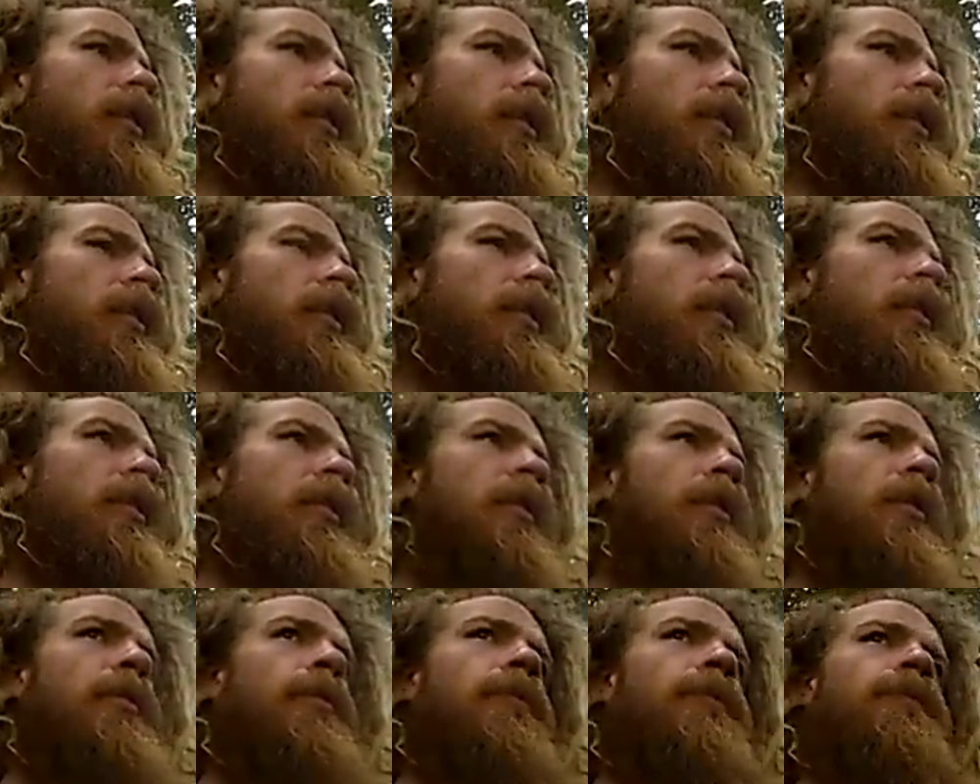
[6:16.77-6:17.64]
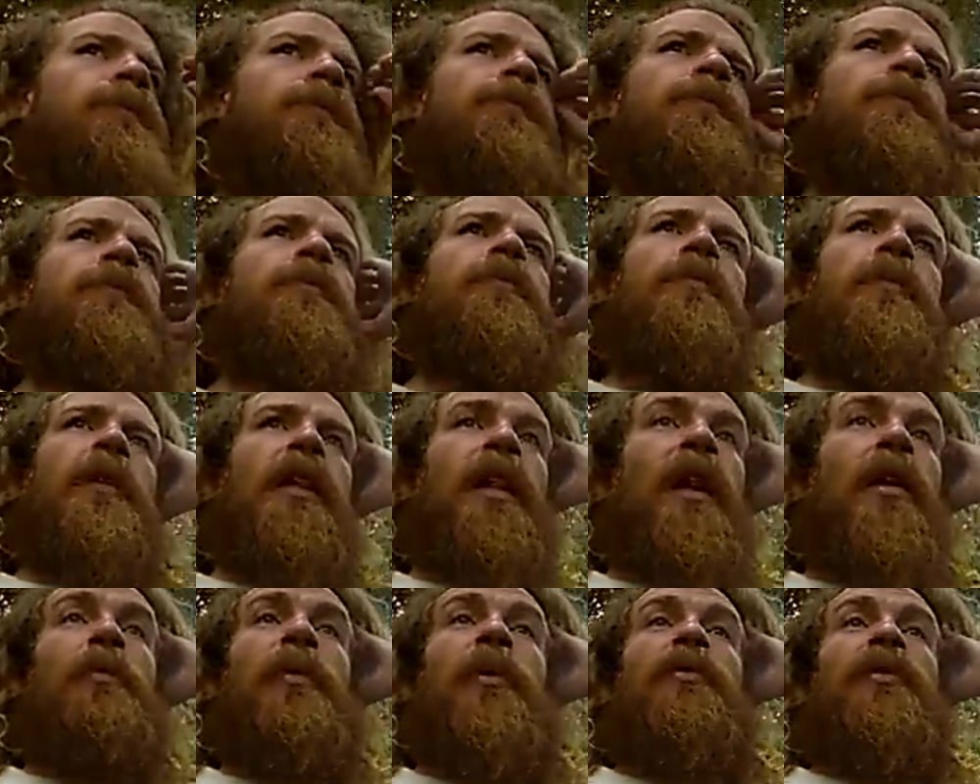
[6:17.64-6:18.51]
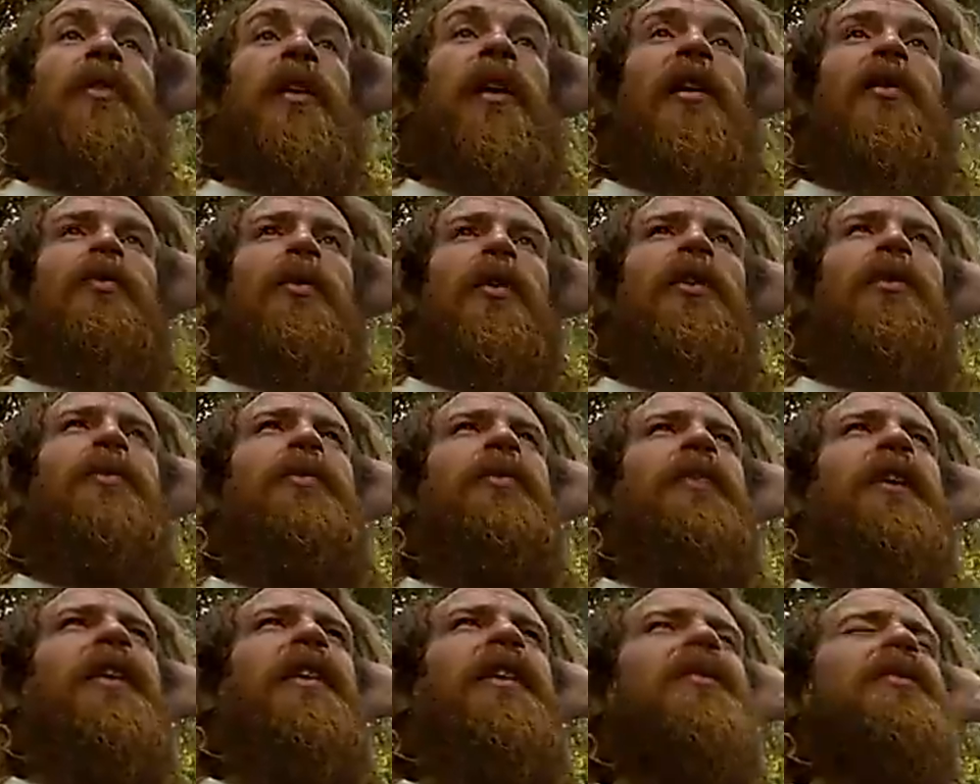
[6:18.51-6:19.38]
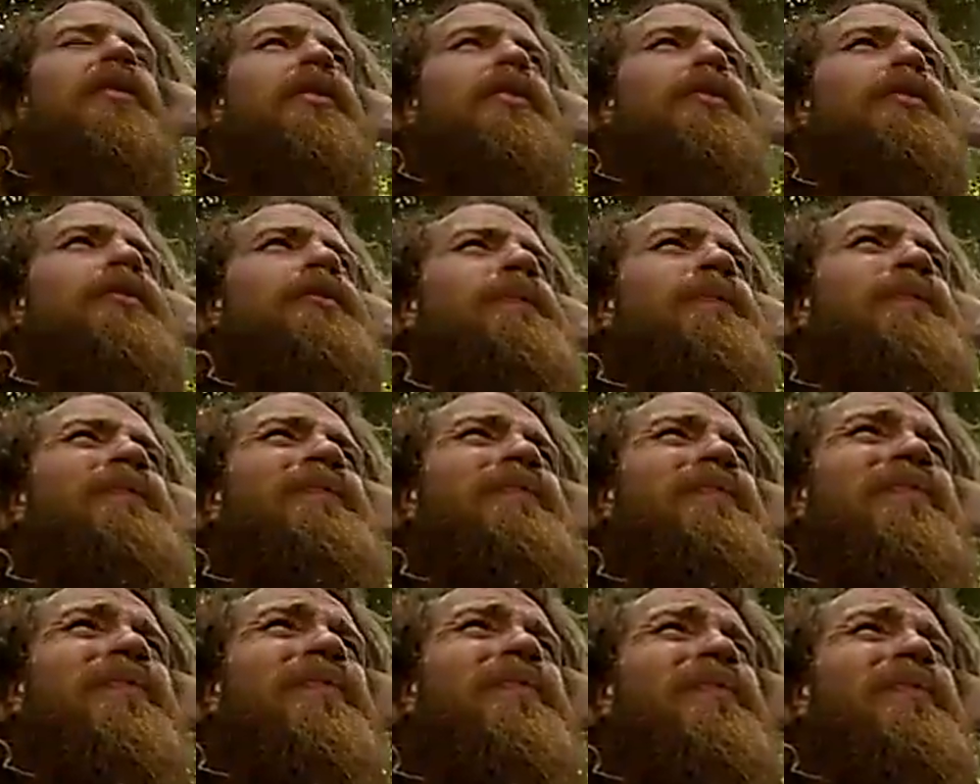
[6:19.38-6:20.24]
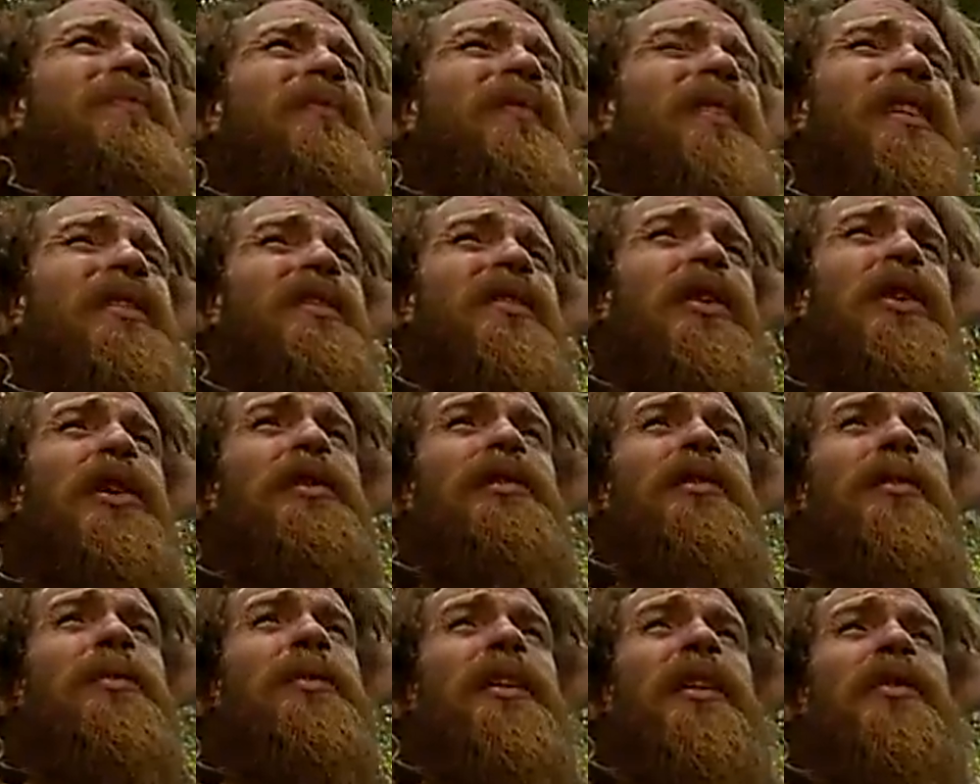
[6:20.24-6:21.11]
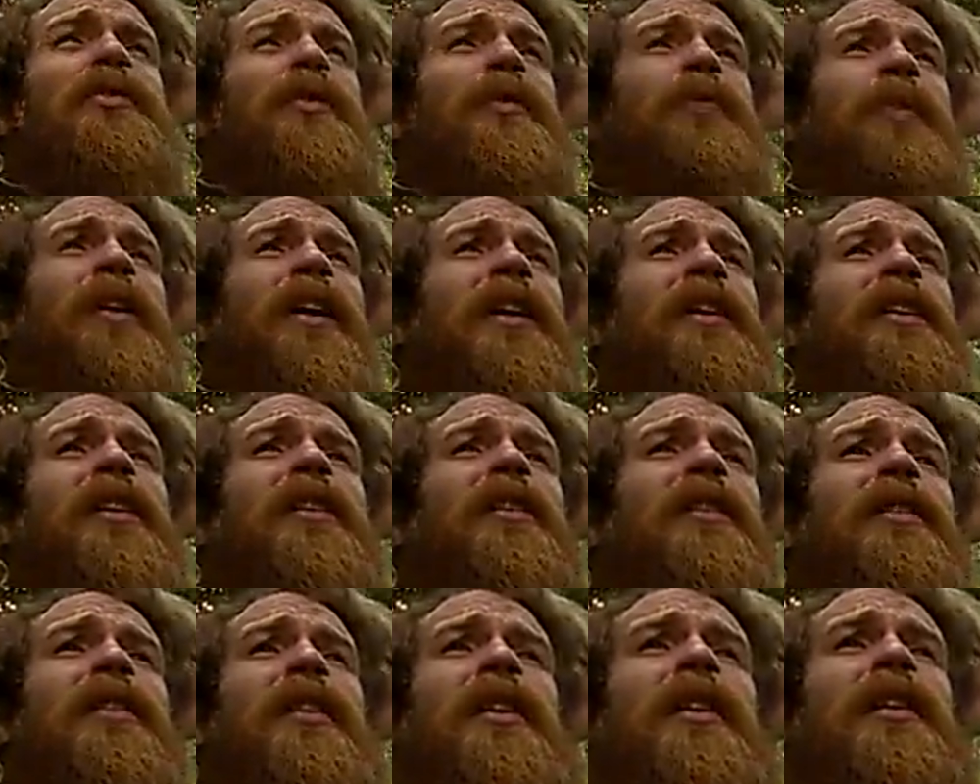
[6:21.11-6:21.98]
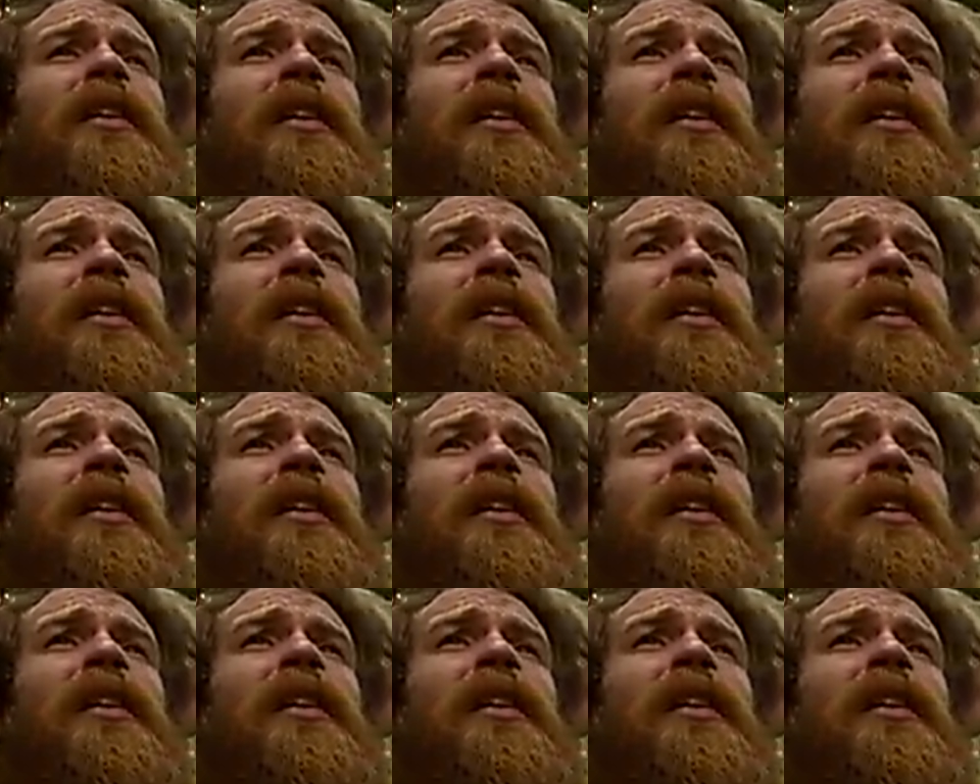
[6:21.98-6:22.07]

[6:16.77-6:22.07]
a lot of people say that's where he fled to. So he was obsessed with finding